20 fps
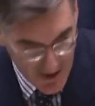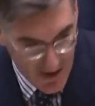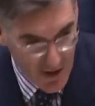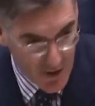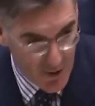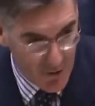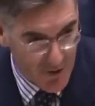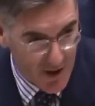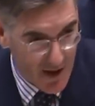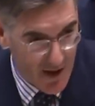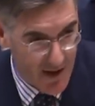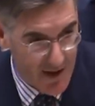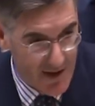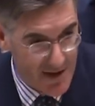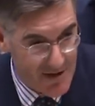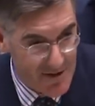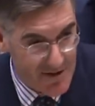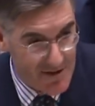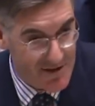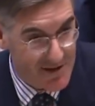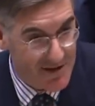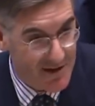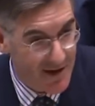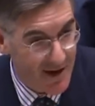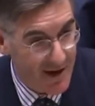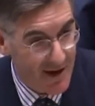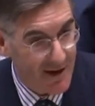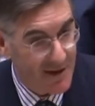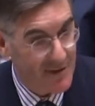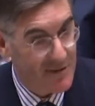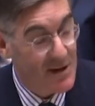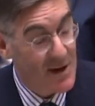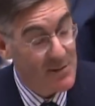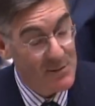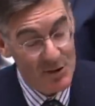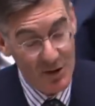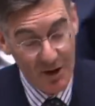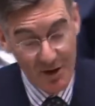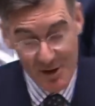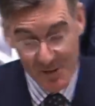know there is...
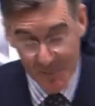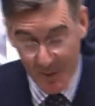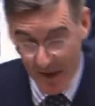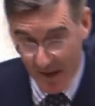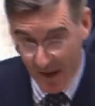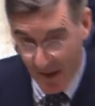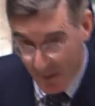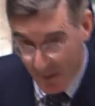I'm sorry, speak